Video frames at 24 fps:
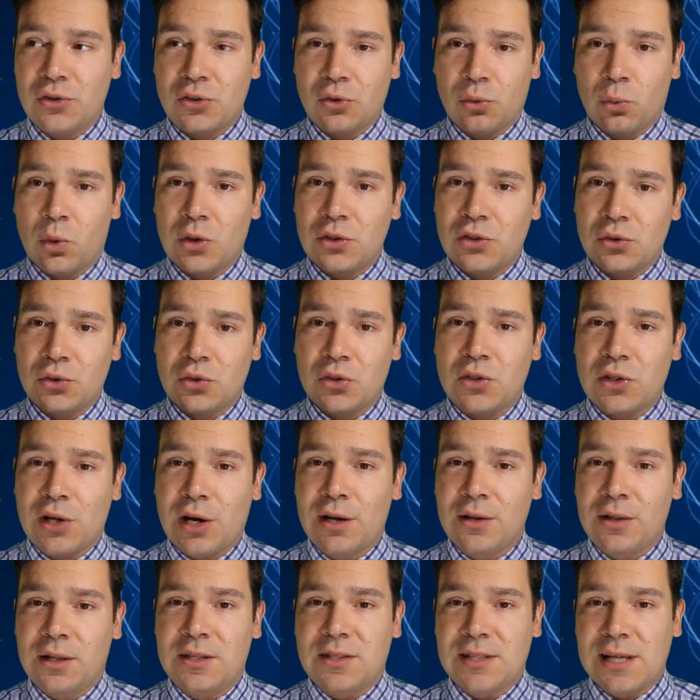So once you
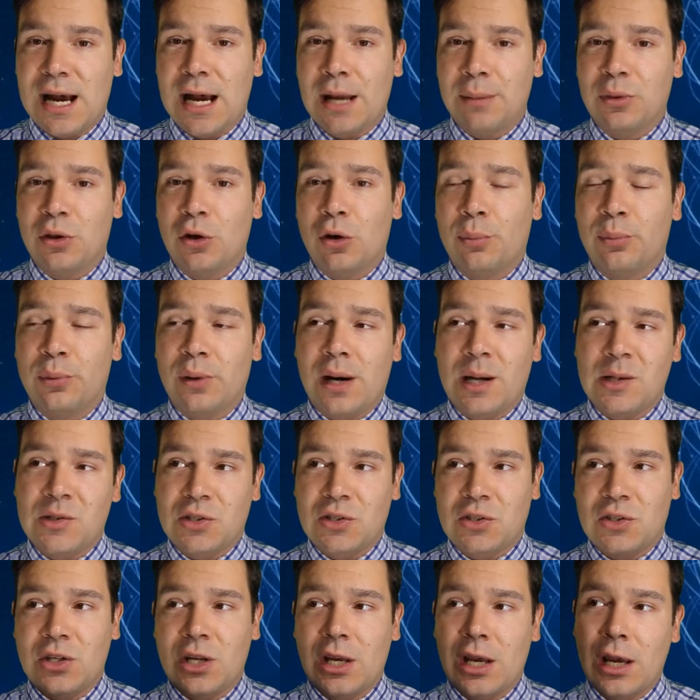start this IBO
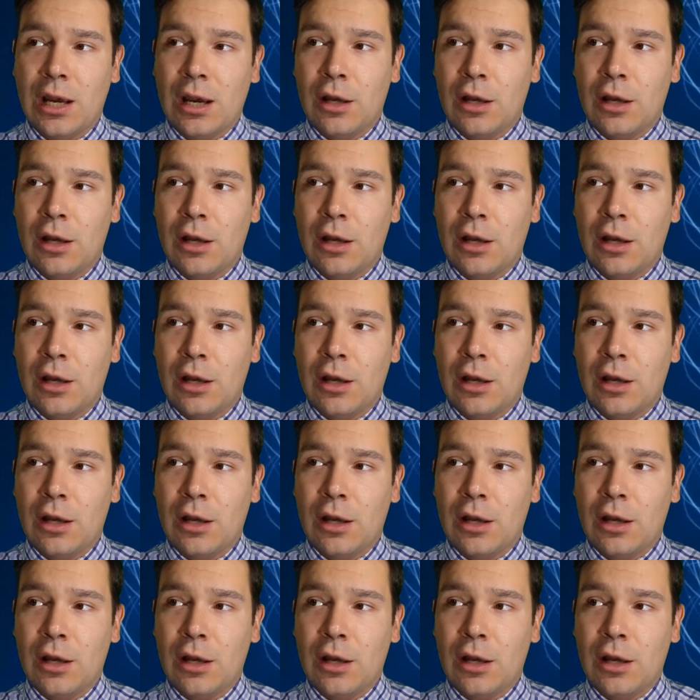process,